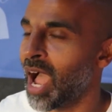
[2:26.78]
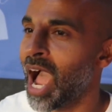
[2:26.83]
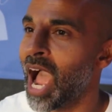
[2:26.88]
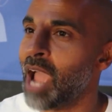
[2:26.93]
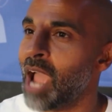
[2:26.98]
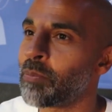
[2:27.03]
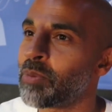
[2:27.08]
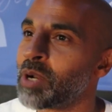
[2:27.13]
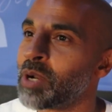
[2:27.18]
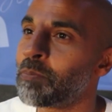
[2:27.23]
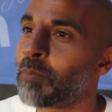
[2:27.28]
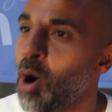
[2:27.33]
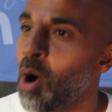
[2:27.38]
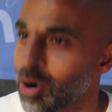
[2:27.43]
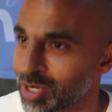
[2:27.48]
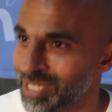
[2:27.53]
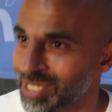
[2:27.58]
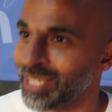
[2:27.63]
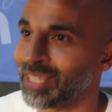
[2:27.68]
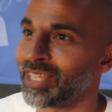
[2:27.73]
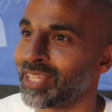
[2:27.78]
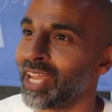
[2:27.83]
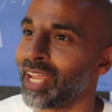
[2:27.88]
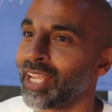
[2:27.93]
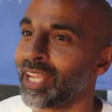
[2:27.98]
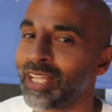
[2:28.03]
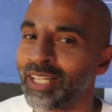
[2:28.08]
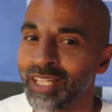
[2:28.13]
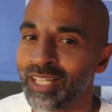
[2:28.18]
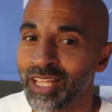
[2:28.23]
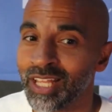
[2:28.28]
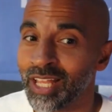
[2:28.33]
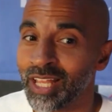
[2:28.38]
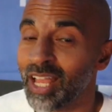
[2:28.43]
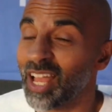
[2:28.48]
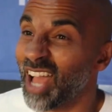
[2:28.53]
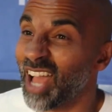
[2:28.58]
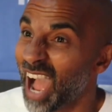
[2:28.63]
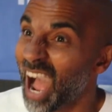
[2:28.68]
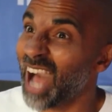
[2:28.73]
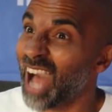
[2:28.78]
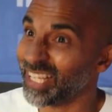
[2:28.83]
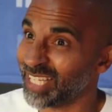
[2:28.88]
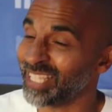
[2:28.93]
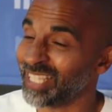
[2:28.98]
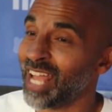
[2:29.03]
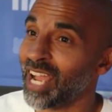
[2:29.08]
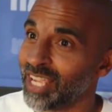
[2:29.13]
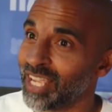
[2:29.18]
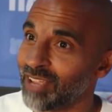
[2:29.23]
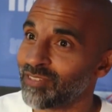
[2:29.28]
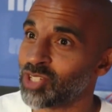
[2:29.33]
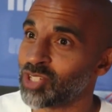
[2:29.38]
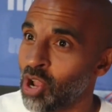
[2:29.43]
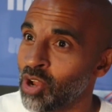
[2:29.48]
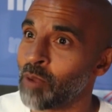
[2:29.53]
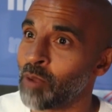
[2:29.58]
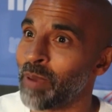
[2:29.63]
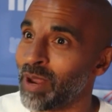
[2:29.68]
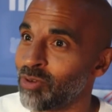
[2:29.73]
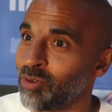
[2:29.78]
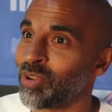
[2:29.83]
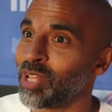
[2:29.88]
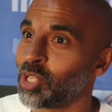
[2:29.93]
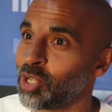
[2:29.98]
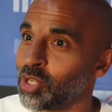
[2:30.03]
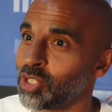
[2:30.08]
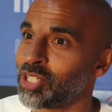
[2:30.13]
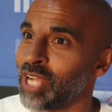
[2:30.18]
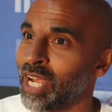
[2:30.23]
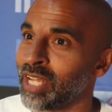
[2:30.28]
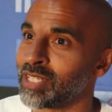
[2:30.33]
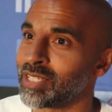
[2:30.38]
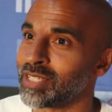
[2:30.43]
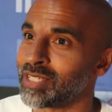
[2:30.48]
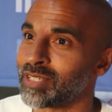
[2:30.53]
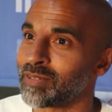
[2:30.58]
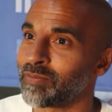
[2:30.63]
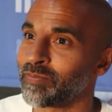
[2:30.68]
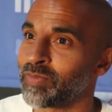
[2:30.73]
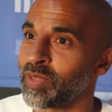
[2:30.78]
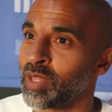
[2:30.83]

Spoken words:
hybrid boxing thing, I think that gives Conor Benn a really good chance.